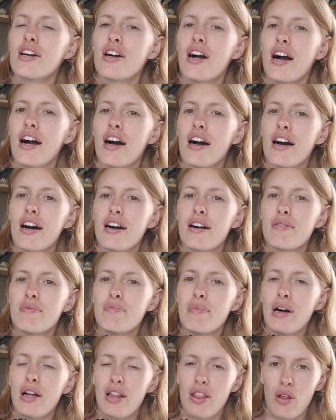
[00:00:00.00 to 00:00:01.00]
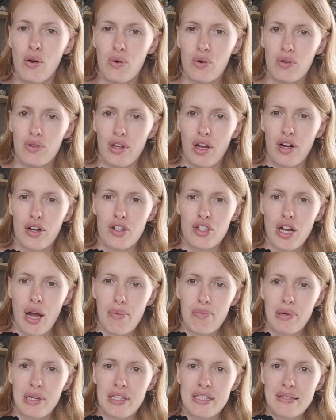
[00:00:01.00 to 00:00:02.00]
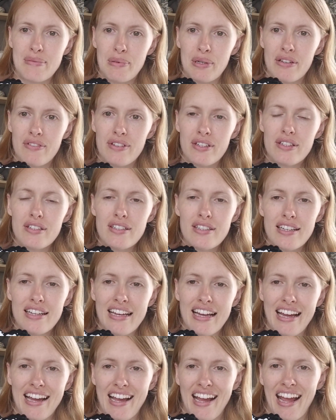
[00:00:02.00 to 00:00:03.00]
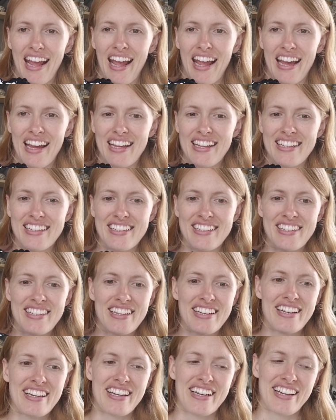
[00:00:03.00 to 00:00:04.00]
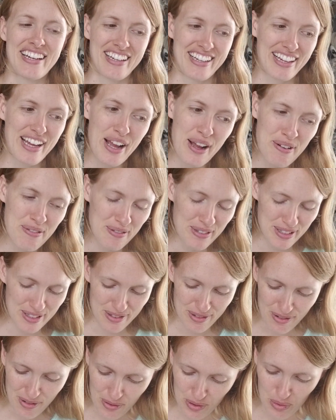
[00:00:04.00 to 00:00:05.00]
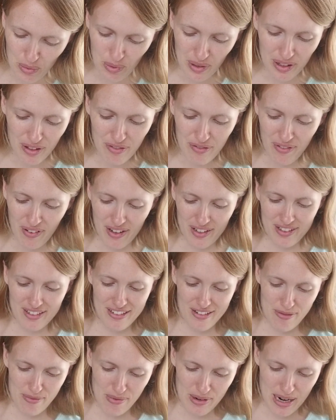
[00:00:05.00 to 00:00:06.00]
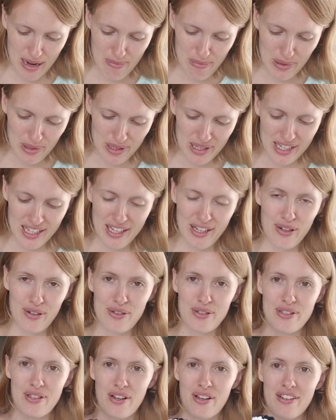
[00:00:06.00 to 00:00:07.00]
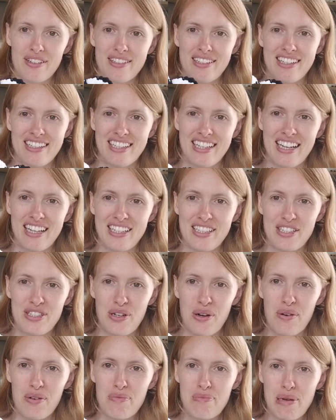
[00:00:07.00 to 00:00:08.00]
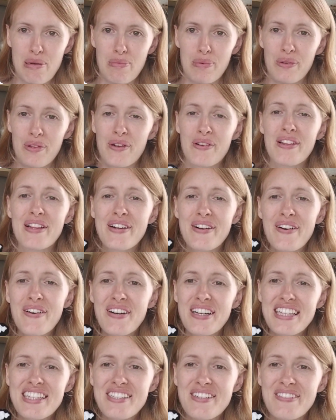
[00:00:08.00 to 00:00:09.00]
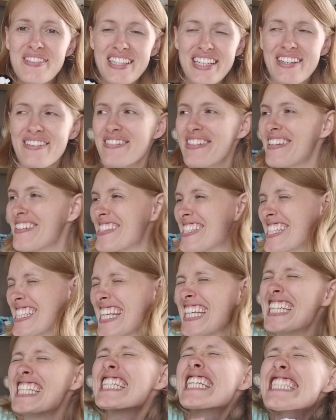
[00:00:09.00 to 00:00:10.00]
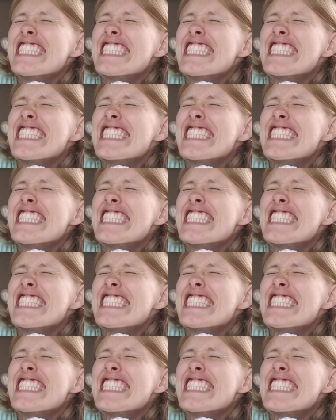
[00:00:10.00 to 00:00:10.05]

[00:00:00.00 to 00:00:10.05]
um, a local yarn shop in Springfield. And it was, it was really fun when I put the ears on and kind of showed people. They're like, oh, it's so cute. And I was just like,